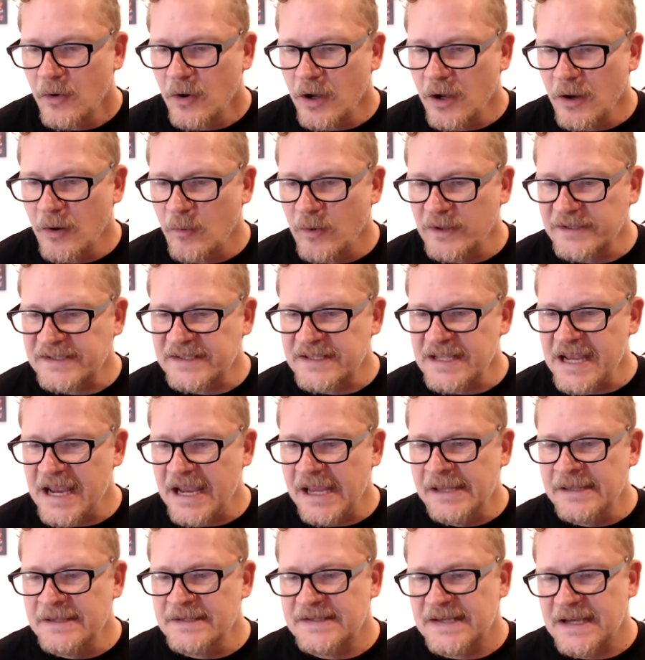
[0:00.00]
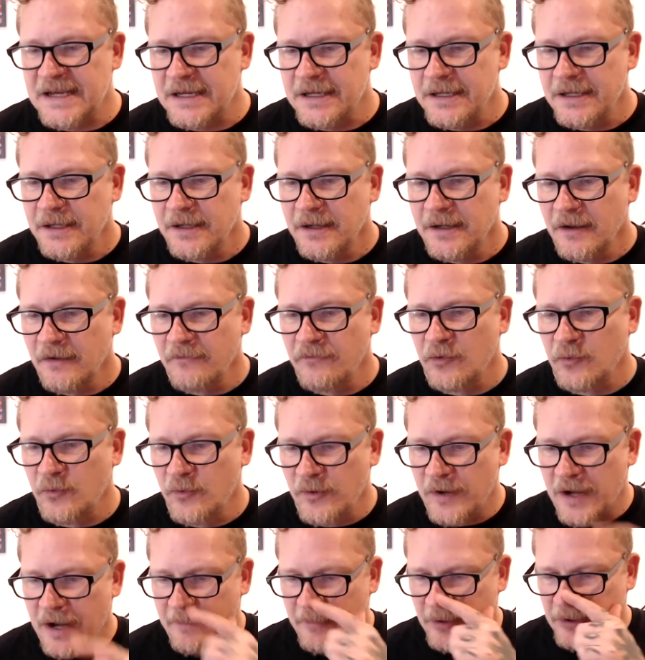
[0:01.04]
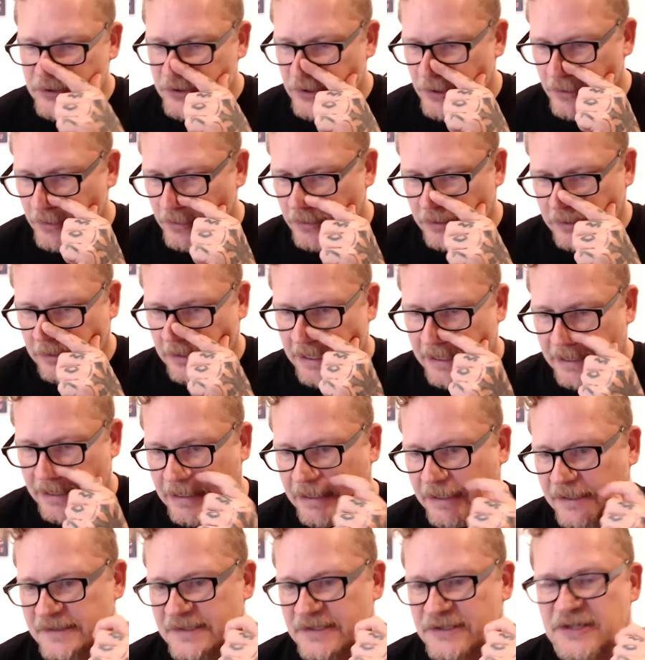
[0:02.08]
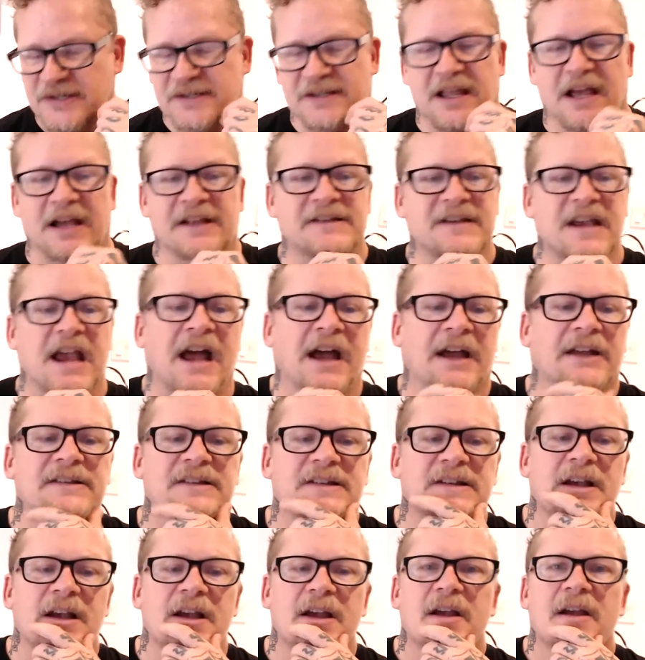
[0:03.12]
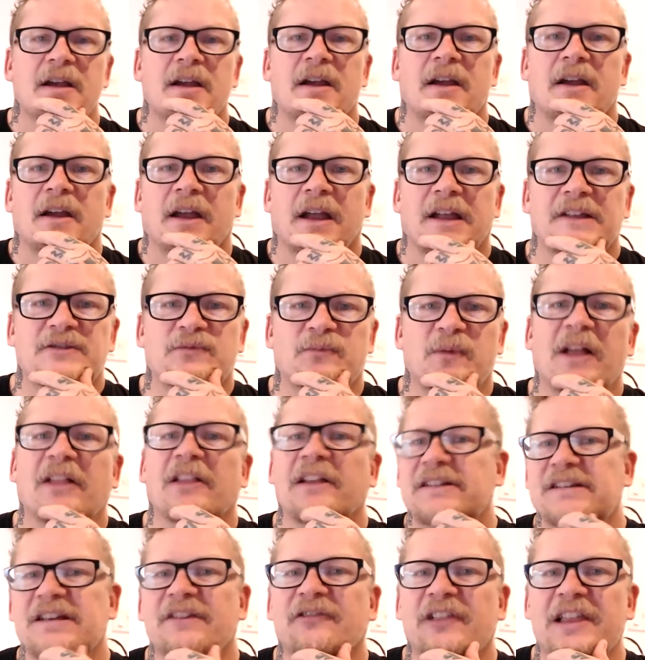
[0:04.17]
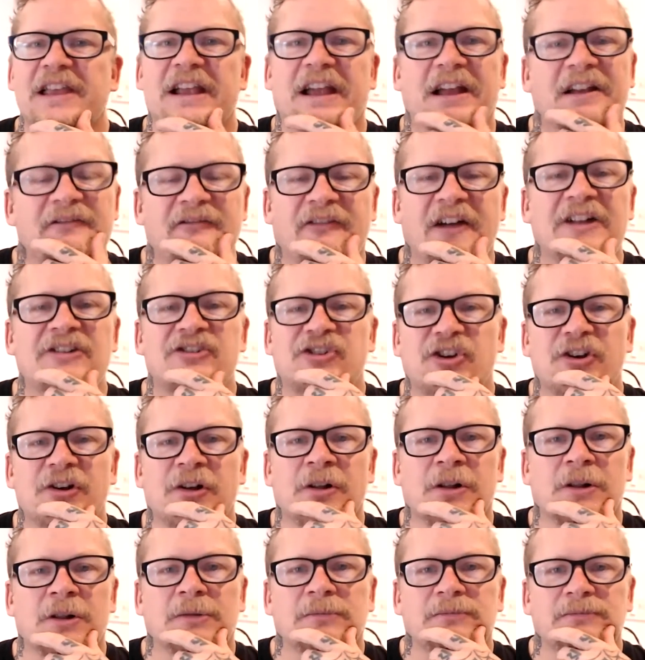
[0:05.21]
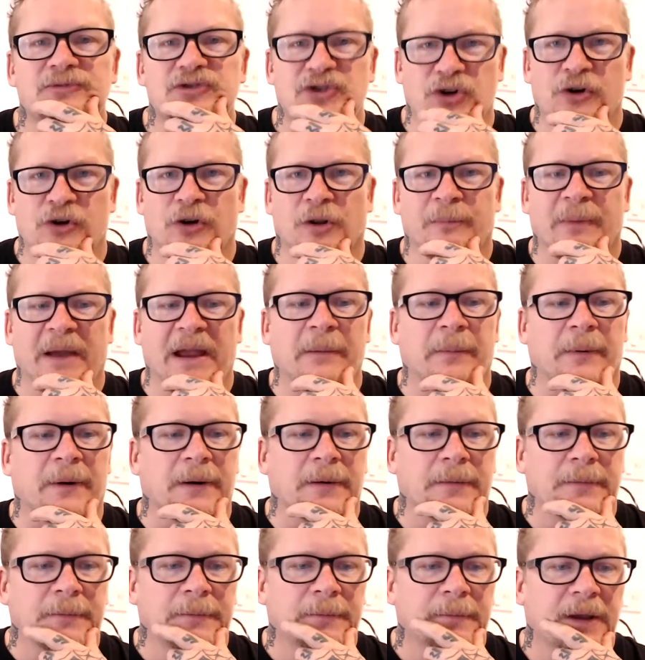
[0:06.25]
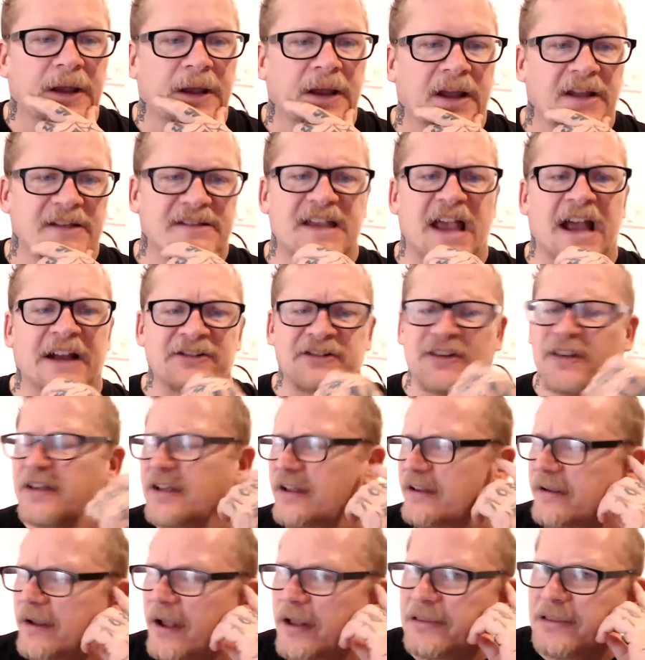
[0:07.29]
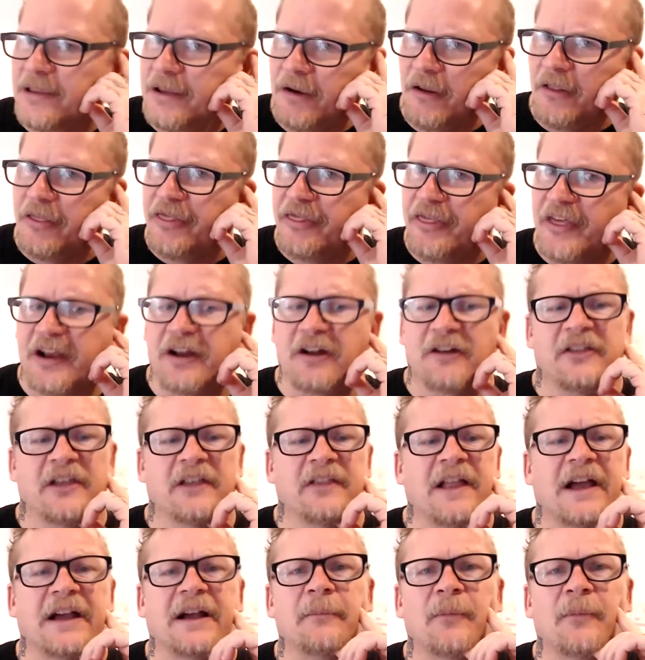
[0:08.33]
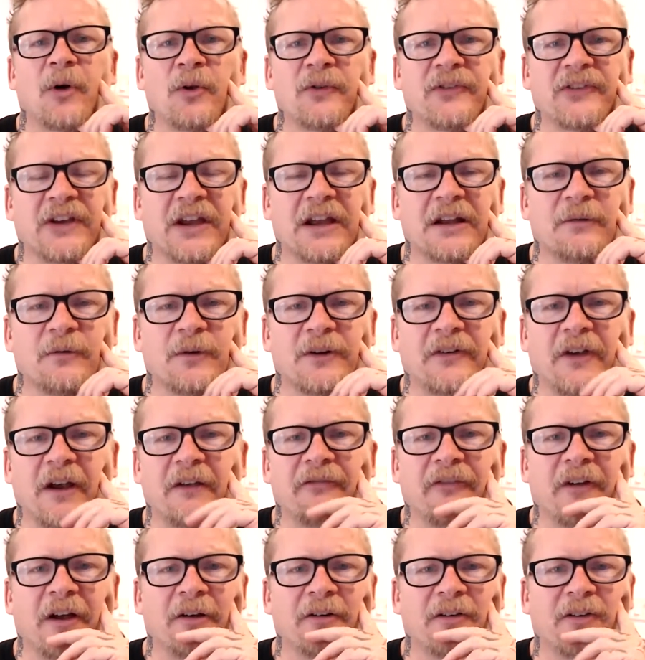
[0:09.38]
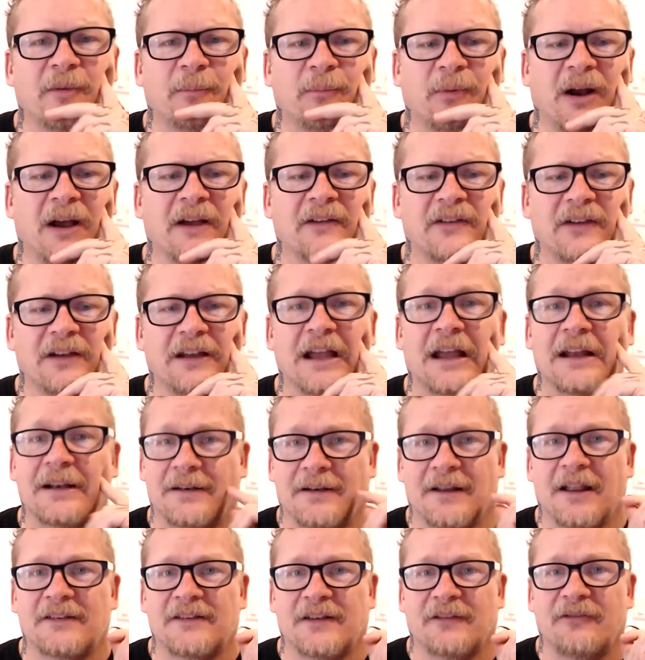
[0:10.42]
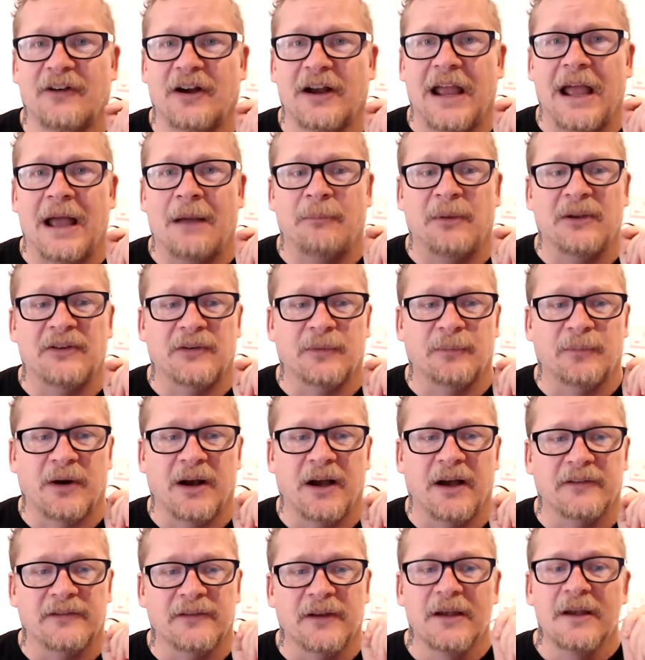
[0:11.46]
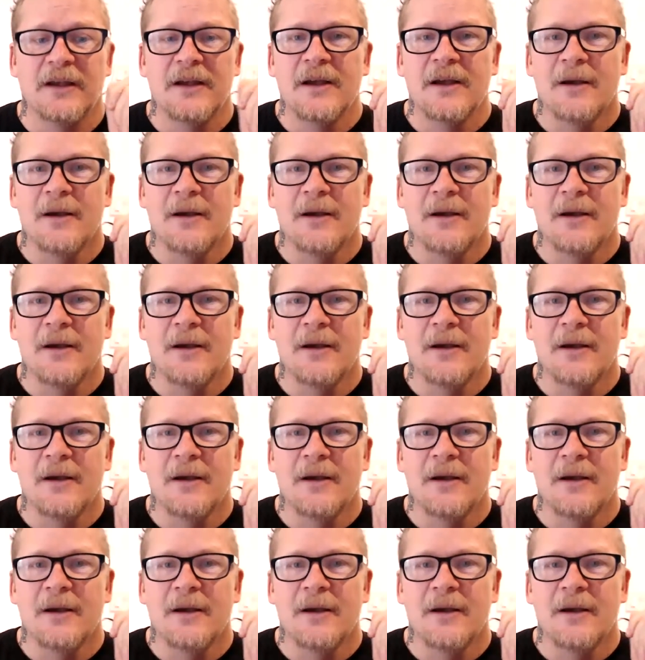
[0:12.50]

Uh, what's the I N S I of the Runehammer journal look like? Is it just lines? Yeah, it's it's relatively conventional journal paper. It's actually a, a little thicker than like a moleskin, which I found surprising, and that's a very happy surprise.